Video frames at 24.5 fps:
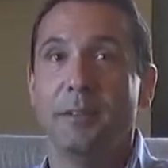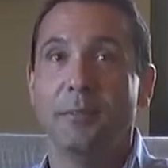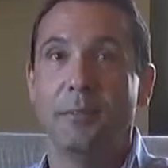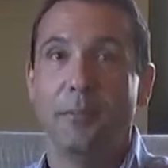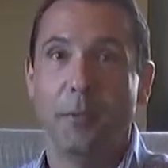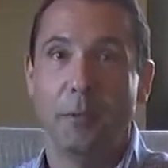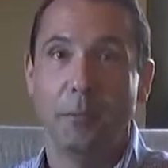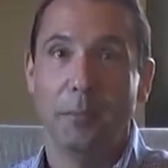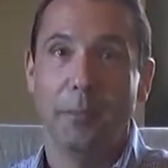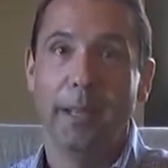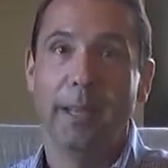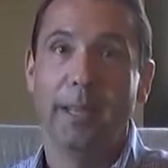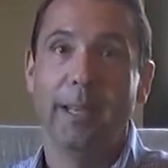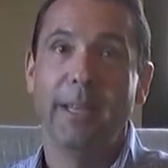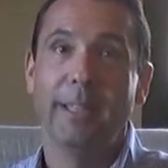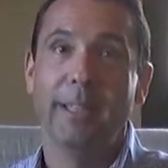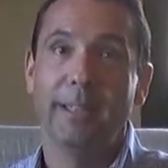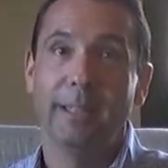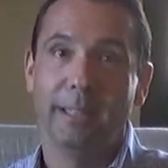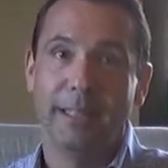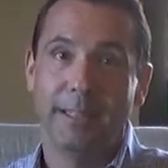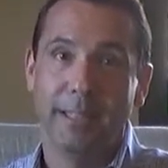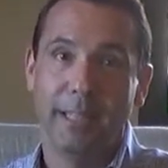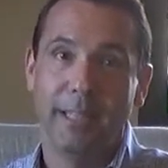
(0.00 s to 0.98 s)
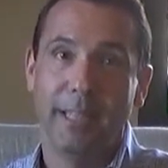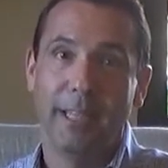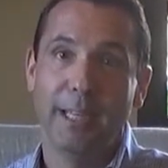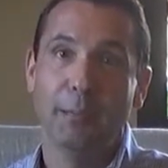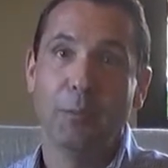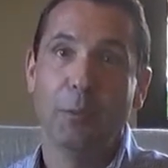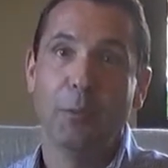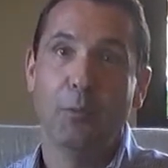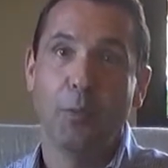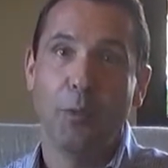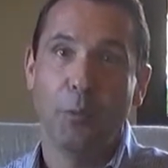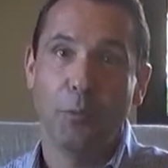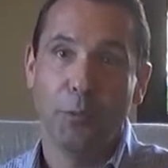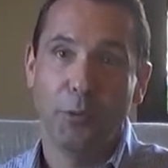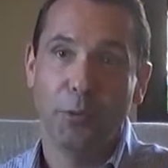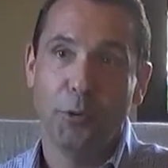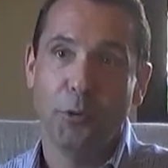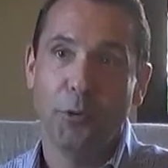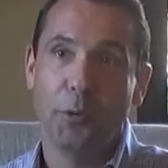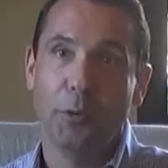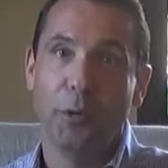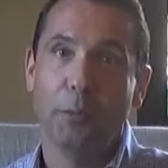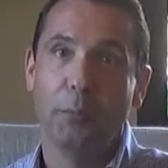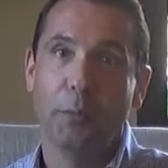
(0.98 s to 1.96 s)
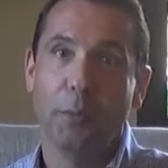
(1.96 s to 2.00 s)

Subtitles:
for me and the team and what we're doing,